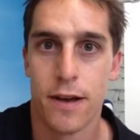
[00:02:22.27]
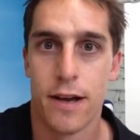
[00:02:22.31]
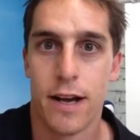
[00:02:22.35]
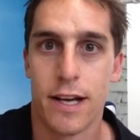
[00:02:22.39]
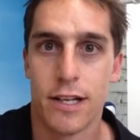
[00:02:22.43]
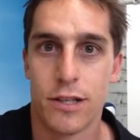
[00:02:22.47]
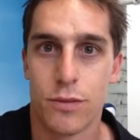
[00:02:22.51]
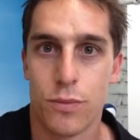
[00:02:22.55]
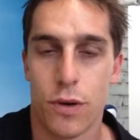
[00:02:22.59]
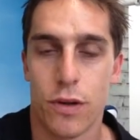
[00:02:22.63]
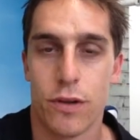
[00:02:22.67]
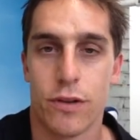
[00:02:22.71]

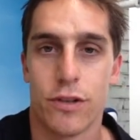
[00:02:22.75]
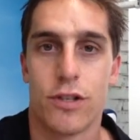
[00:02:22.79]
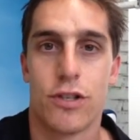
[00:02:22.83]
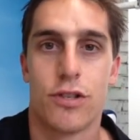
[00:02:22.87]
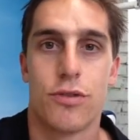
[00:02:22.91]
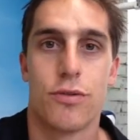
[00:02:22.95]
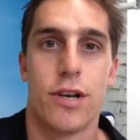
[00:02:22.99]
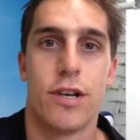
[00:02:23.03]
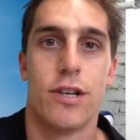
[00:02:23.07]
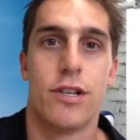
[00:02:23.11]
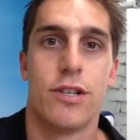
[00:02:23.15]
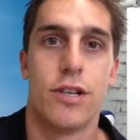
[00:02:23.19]
as well as
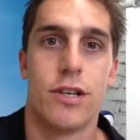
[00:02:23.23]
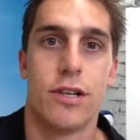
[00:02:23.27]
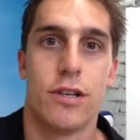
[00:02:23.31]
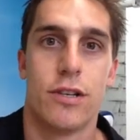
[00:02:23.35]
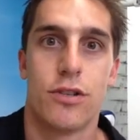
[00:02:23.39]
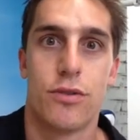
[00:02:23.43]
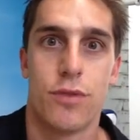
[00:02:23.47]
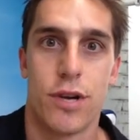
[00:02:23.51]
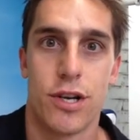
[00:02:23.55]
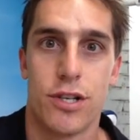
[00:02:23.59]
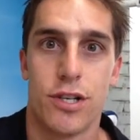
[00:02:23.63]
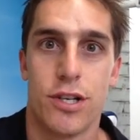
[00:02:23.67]

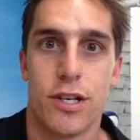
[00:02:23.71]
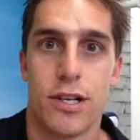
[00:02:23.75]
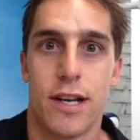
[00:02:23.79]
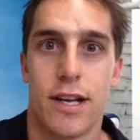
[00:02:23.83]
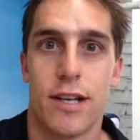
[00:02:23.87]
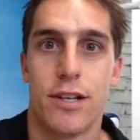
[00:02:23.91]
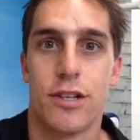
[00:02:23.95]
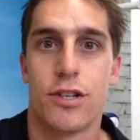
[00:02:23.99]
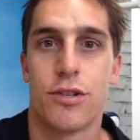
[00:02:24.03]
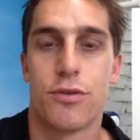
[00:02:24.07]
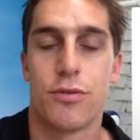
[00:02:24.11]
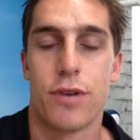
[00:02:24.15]
stretching
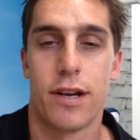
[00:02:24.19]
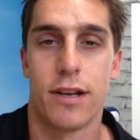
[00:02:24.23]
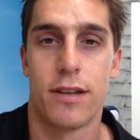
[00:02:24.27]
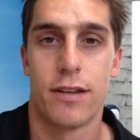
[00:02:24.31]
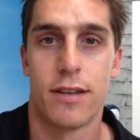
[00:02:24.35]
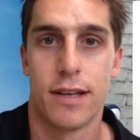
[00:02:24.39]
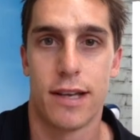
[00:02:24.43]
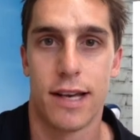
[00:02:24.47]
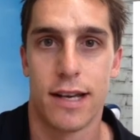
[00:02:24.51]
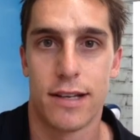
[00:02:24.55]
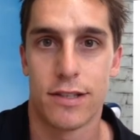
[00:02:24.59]
and strengthening